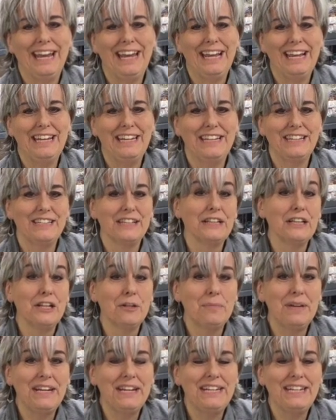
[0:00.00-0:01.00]
and it's a
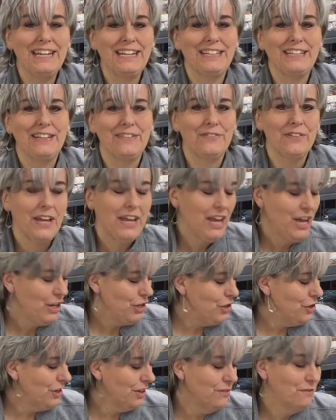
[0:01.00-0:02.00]
little bit addictive.
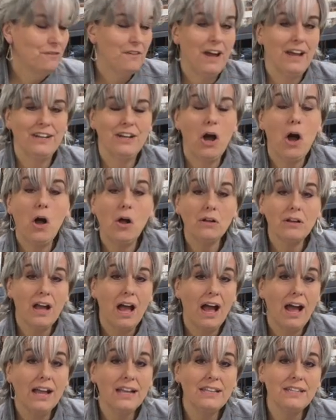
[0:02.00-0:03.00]
You can find all
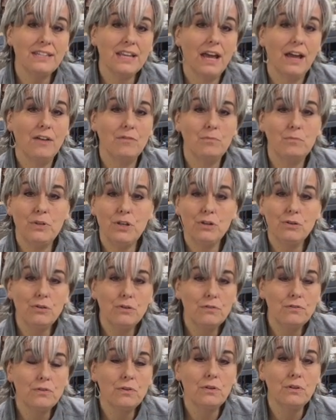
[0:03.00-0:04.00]
kinds of
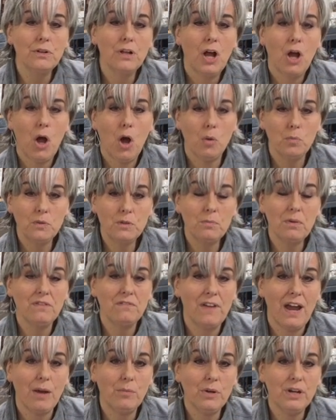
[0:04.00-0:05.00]
beautiful
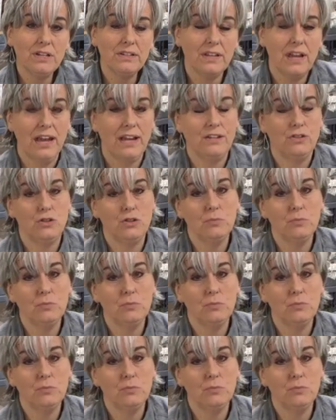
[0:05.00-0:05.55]
homespun fabrics at